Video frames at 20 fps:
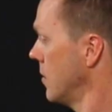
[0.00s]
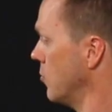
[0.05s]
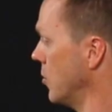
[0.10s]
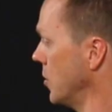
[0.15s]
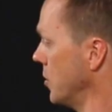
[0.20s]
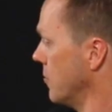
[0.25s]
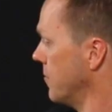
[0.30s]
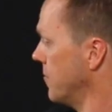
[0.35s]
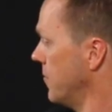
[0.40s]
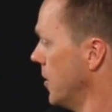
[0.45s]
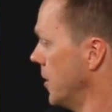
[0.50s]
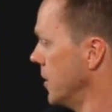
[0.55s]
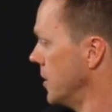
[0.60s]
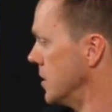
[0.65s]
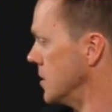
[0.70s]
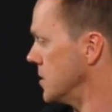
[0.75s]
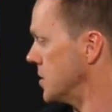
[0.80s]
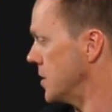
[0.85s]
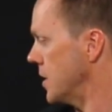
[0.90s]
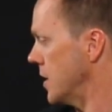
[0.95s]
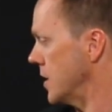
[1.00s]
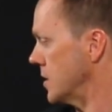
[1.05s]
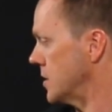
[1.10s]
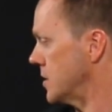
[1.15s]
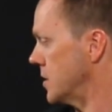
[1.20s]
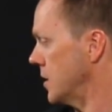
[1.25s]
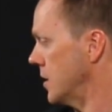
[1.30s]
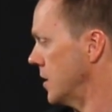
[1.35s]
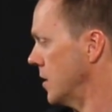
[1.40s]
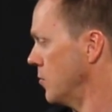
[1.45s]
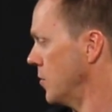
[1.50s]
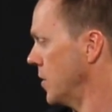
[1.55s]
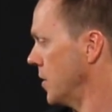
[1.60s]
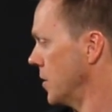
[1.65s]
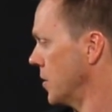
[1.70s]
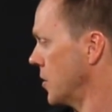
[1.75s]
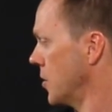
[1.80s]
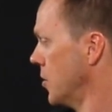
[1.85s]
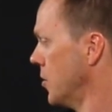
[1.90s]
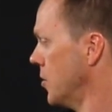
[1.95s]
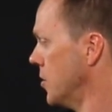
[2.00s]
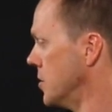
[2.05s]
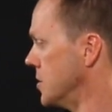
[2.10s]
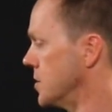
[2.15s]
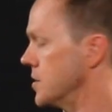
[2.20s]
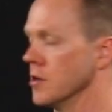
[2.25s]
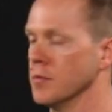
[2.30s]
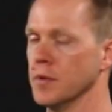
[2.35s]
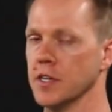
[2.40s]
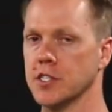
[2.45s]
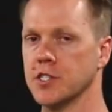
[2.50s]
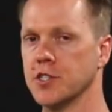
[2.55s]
What you'll find is that when it occurs, there'll be a